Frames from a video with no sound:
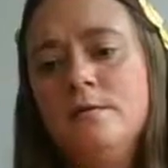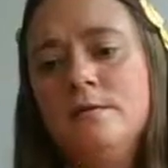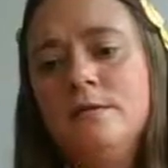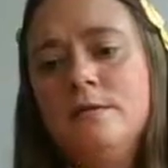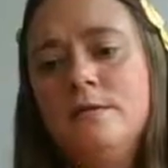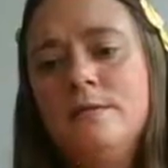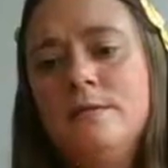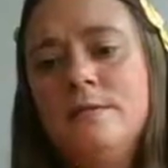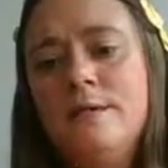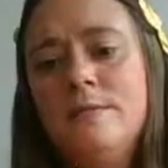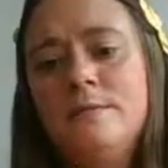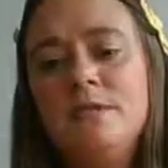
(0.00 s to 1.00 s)
So
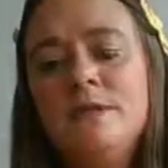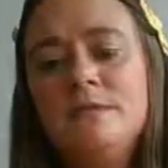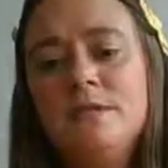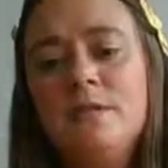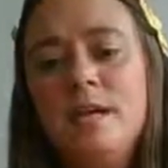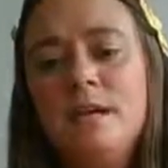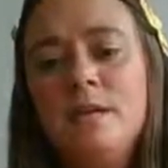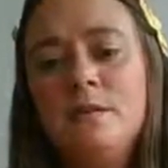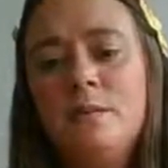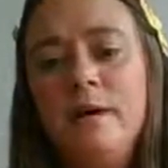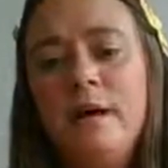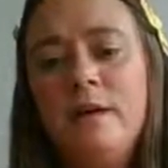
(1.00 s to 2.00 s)
sometimes you have to tighten the
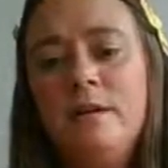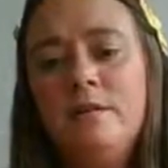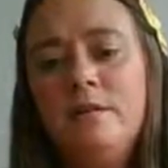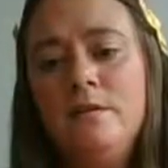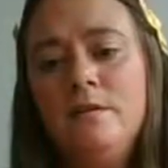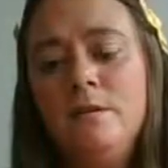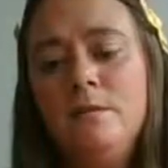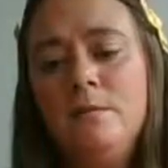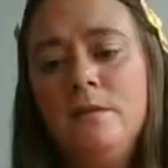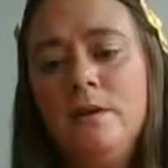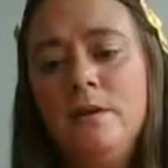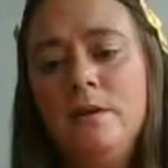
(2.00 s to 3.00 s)
wire a little bit
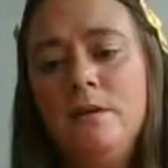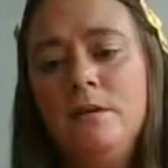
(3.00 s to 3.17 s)
more.